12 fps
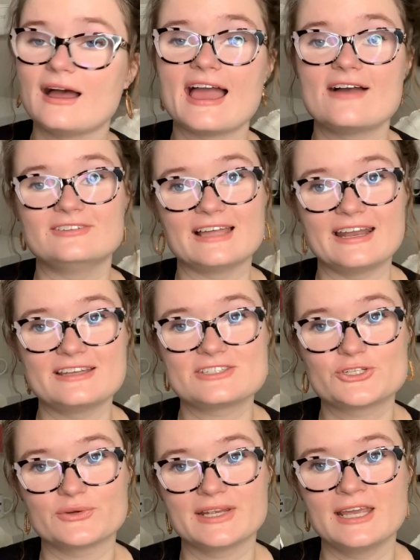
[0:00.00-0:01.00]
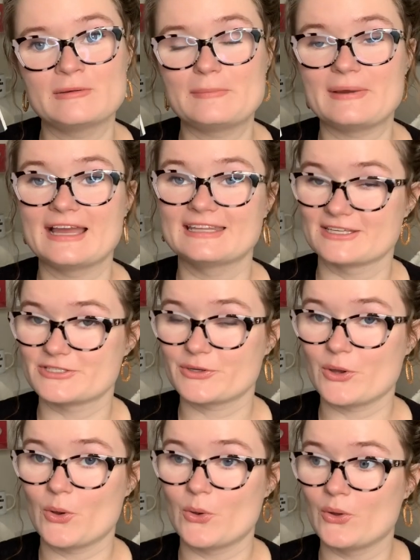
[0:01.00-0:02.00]
I have Let Us Dream by Alyssa
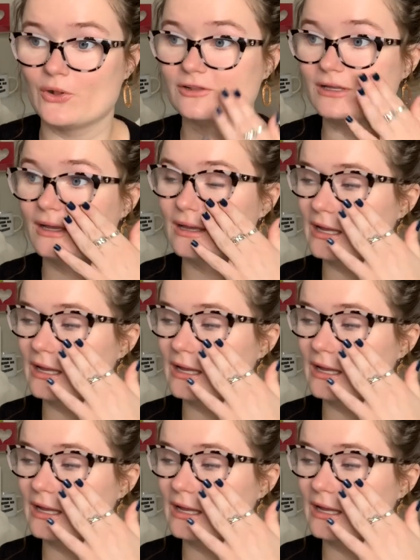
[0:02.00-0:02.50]
Cole.